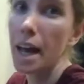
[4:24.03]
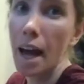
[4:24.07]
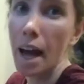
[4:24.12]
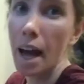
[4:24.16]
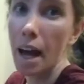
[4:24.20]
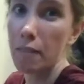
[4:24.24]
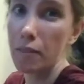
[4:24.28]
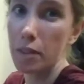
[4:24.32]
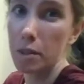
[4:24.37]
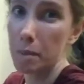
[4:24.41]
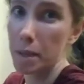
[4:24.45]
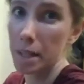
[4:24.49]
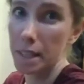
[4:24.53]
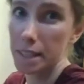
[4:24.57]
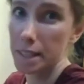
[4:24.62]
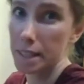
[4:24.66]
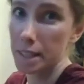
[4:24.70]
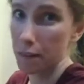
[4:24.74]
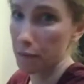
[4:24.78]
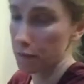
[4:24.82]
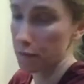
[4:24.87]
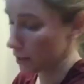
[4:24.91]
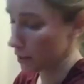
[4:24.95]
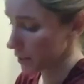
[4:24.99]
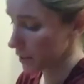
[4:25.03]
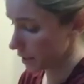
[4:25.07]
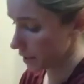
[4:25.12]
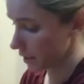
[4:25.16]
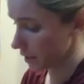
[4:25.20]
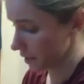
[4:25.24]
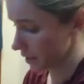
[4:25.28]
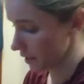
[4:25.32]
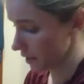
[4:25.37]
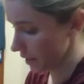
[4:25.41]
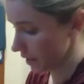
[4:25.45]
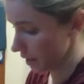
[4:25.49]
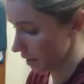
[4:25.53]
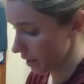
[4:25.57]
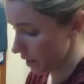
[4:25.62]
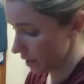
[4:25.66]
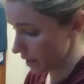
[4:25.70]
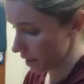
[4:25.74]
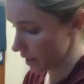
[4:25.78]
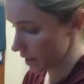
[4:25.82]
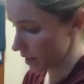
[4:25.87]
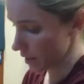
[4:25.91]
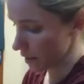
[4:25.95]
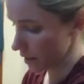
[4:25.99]
everybody's different
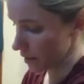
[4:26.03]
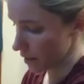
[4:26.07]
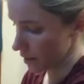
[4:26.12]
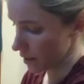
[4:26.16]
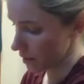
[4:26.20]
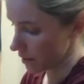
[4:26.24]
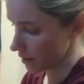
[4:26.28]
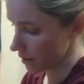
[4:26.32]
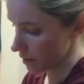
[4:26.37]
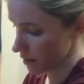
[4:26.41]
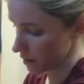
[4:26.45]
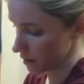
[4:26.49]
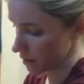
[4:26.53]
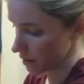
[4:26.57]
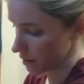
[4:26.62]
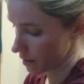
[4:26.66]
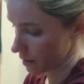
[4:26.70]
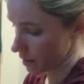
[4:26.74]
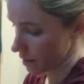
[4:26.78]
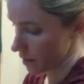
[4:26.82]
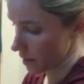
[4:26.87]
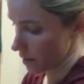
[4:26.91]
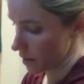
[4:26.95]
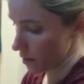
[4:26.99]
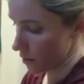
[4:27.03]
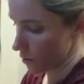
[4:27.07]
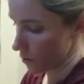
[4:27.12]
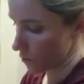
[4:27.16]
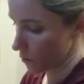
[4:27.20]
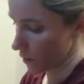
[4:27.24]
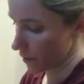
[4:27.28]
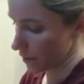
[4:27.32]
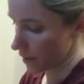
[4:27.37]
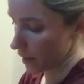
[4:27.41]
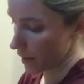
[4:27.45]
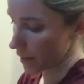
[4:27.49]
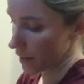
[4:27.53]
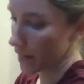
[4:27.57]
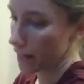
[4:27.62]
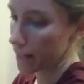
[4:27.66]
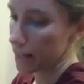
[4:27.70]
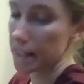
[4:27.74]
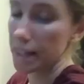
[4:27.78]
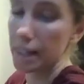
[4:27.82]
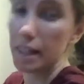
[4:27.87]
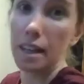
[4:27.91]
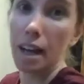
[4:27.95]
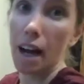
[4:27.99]
and what they like
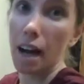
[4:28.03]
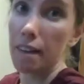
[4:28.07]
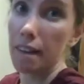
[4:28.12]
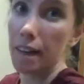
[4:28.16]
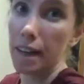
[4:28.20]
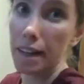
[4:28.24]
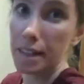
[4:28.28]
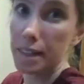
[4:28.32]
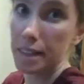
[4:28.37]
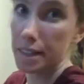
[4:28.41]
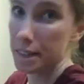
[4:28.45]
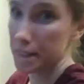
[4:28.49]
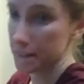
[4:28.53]
and not like.